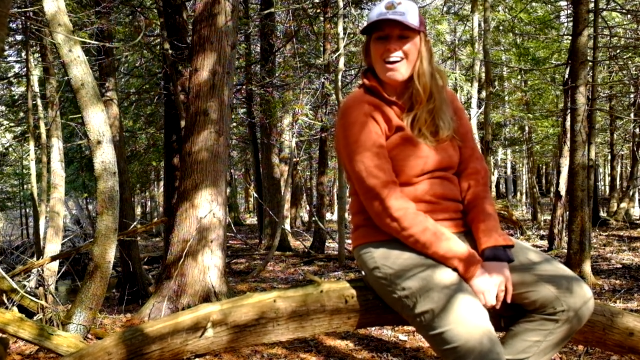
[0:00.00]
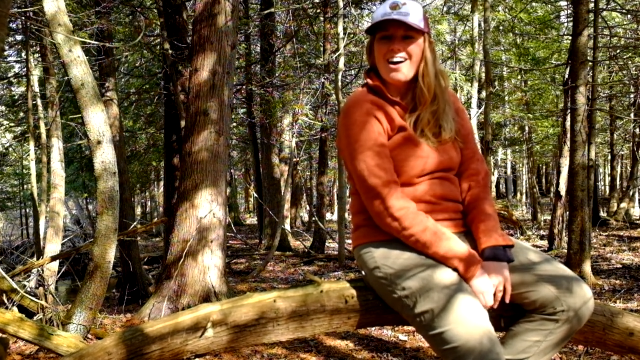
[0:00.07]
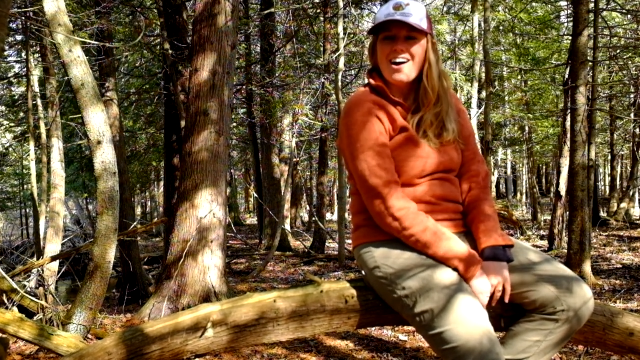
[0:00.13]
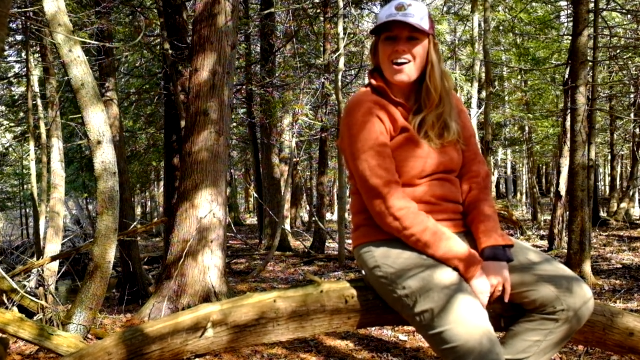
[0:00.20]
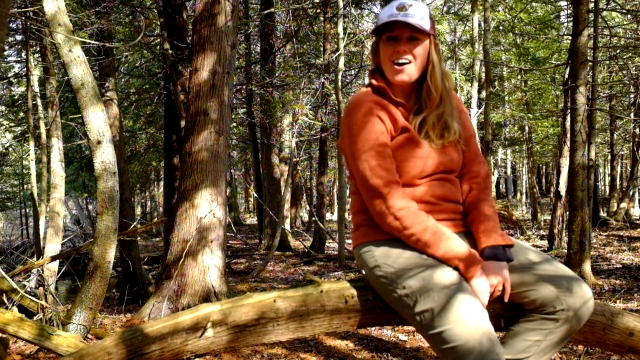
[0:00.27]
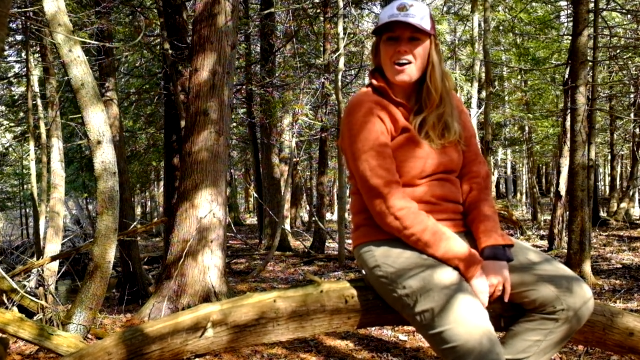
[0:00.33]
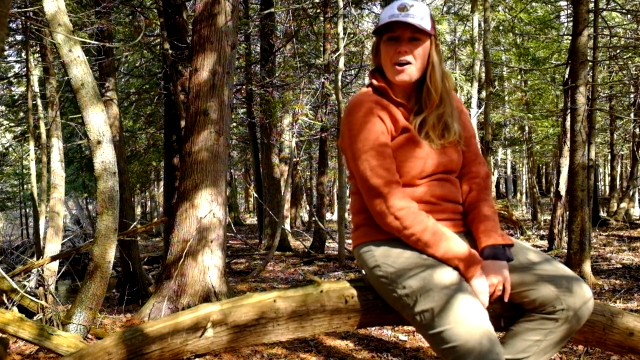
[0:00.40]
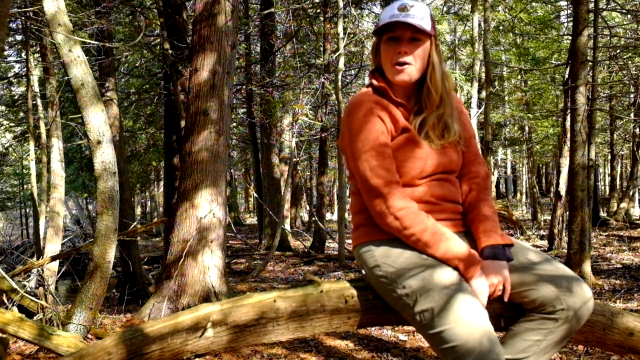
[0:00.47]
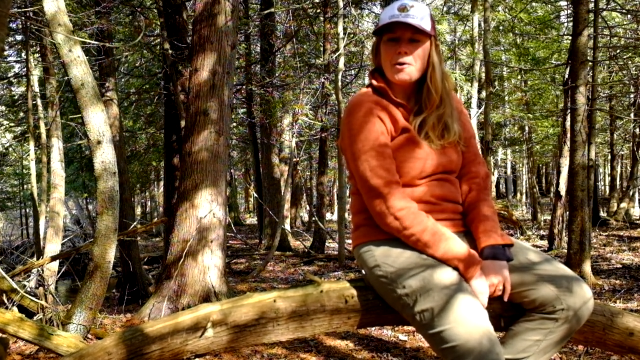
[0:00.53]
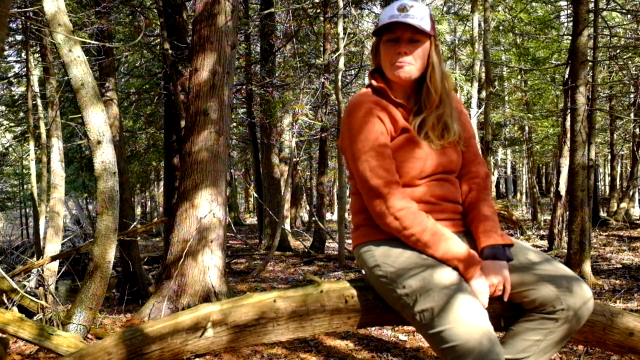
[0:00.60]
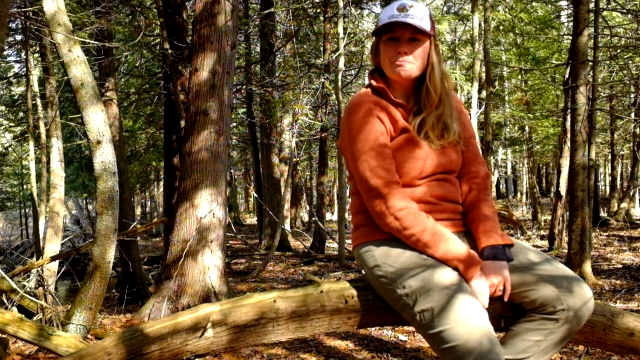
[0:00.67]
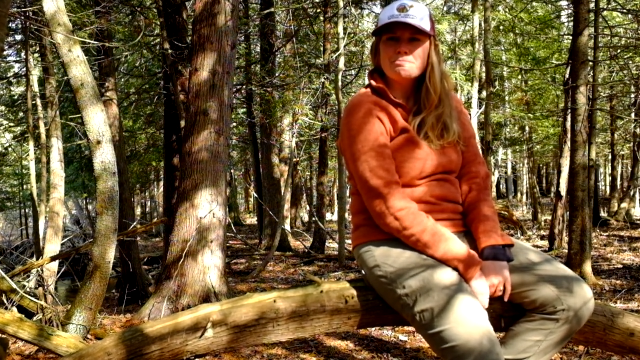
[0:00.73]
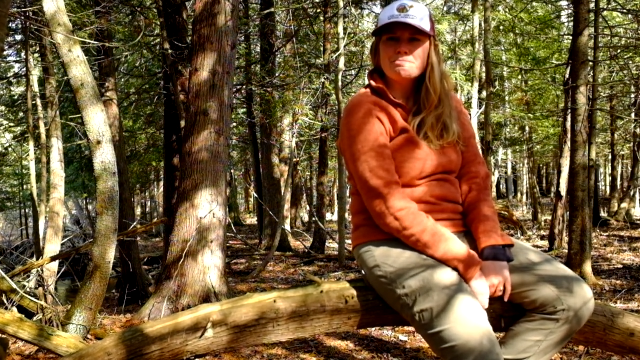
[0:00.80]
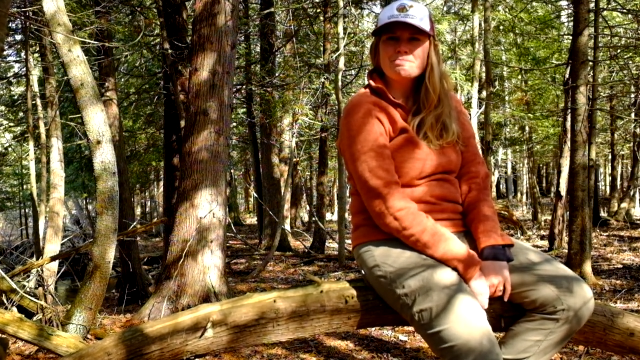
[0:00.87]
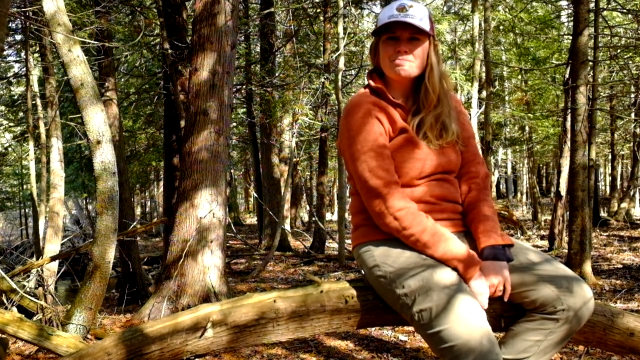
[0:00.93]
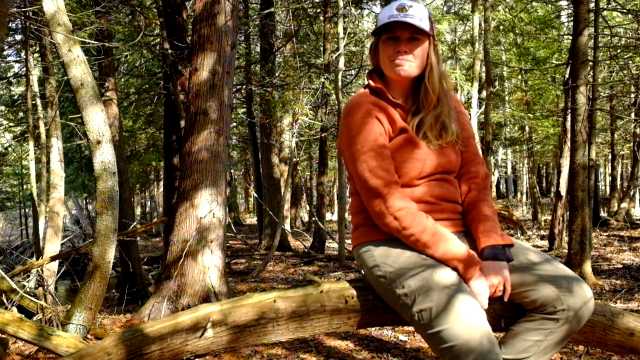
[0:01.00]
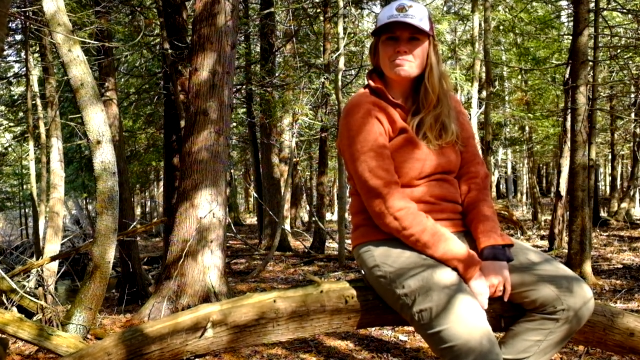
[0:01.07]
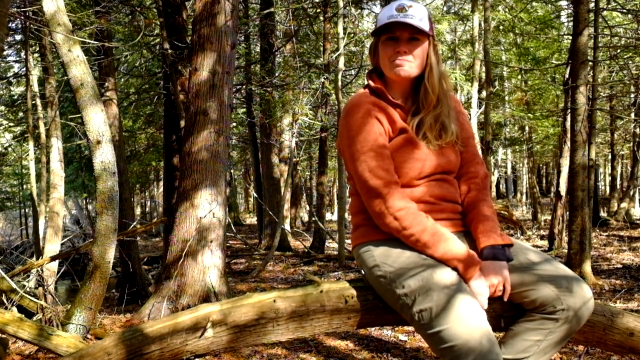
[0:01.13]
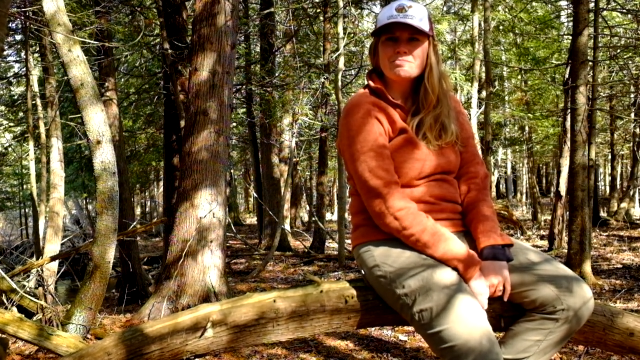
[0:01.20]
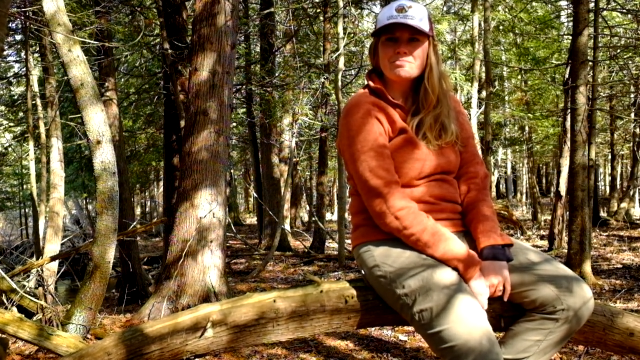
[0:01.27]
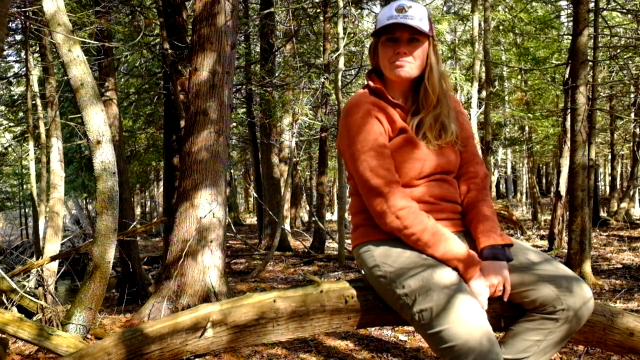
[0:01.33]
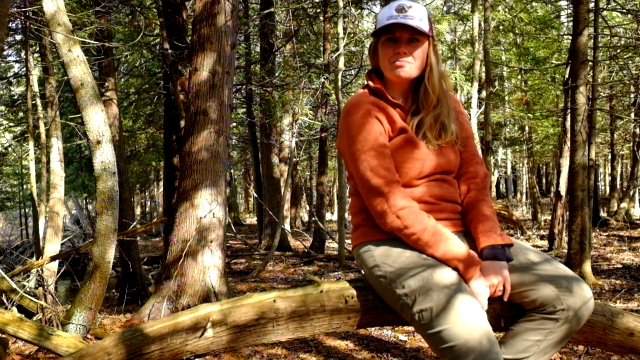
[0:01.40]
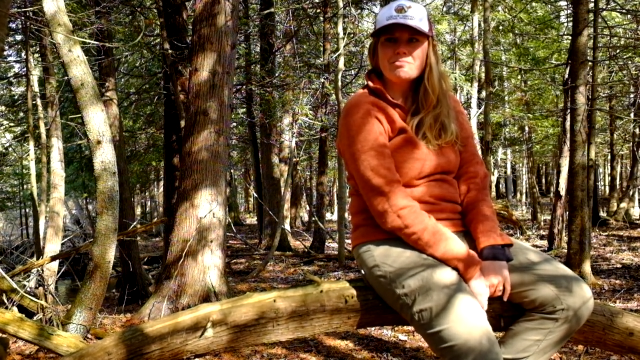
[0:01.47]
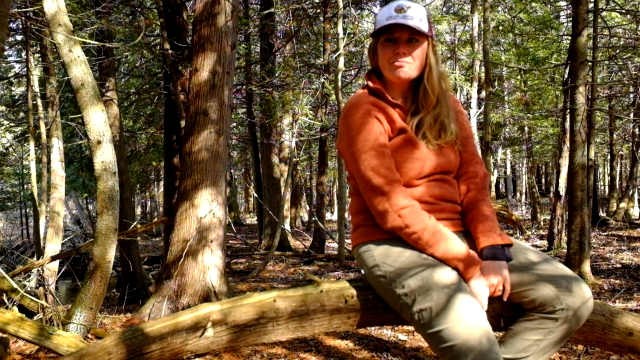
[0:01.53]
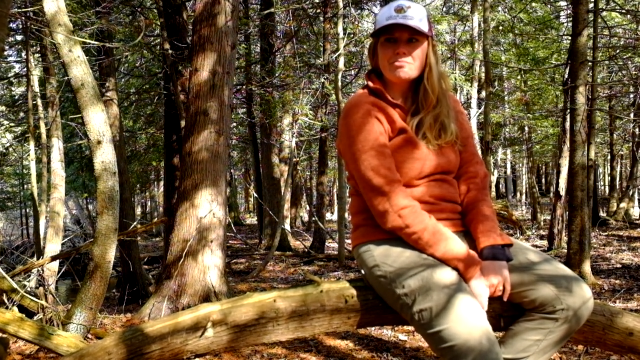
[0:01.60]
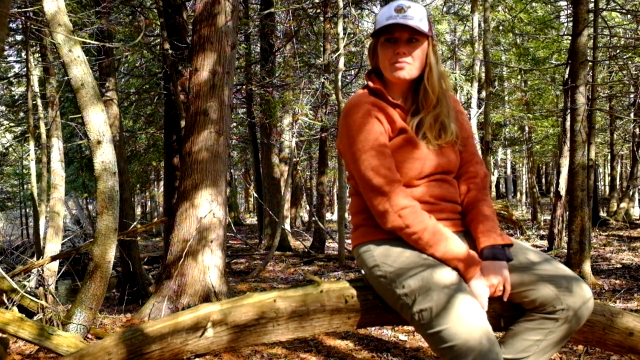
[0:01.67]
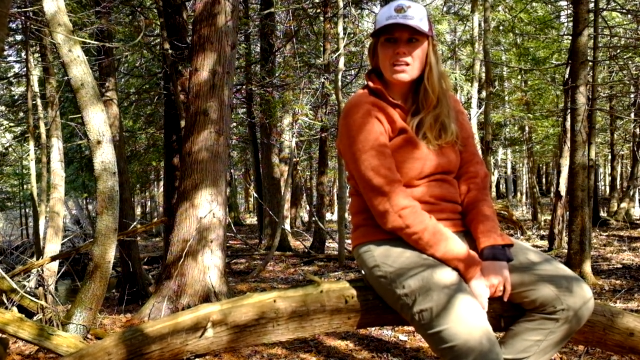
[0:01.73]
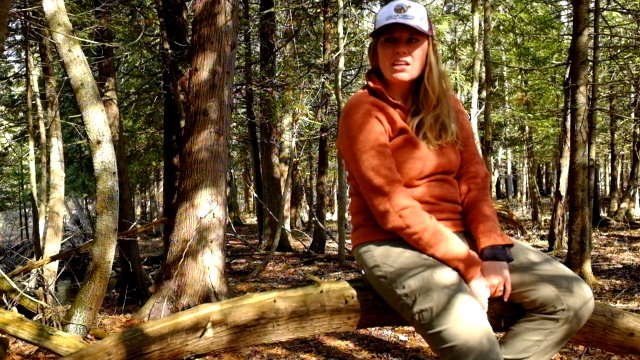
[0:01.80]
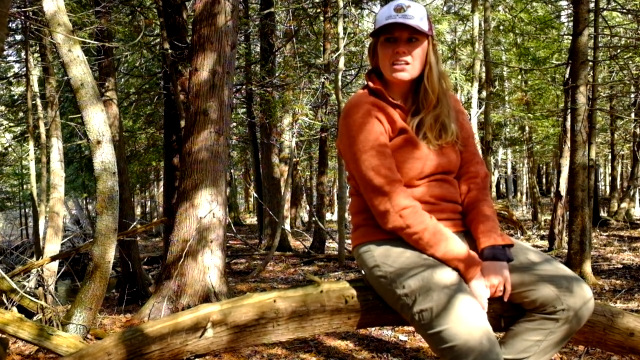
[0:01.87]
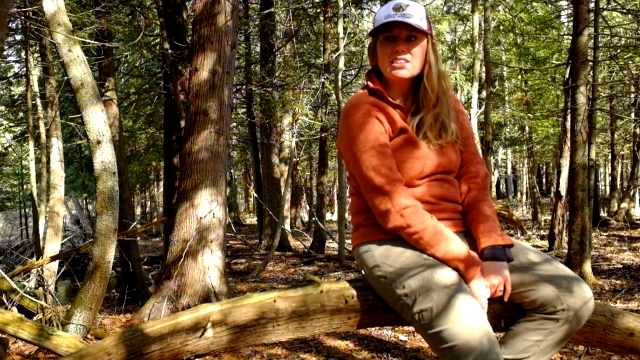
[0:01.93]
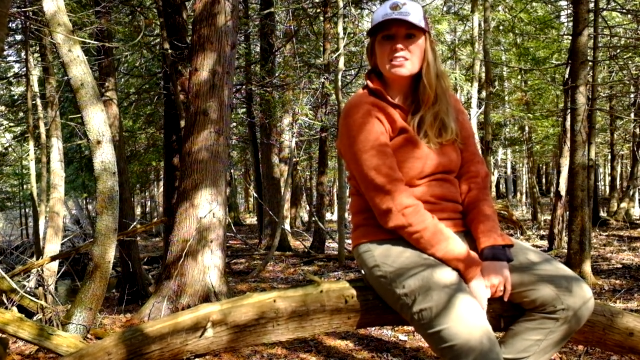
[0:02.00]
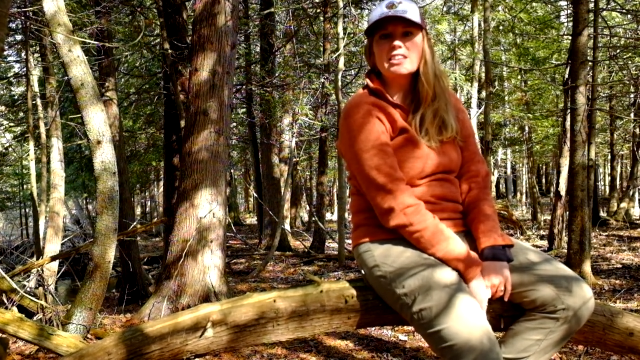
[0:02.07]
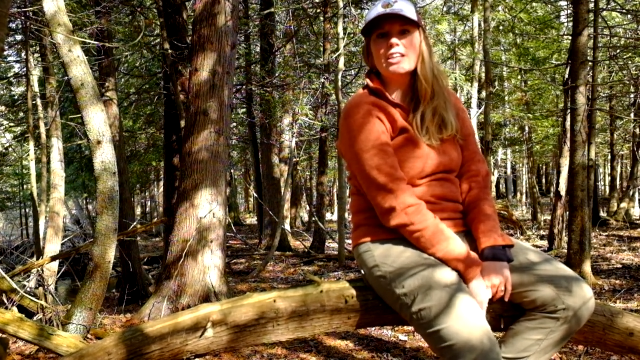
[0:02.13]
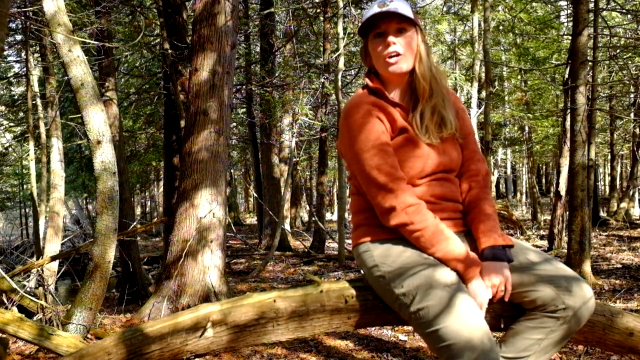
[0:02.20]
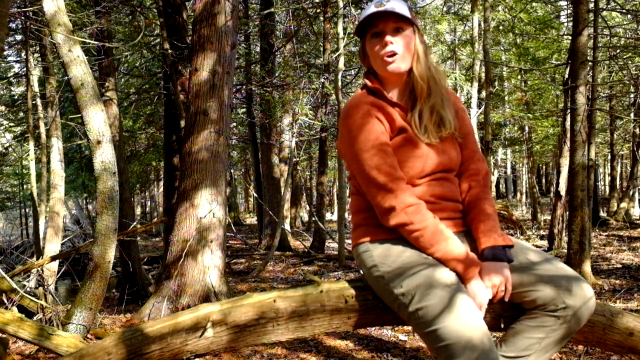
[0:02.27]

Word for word: Um, Let's see.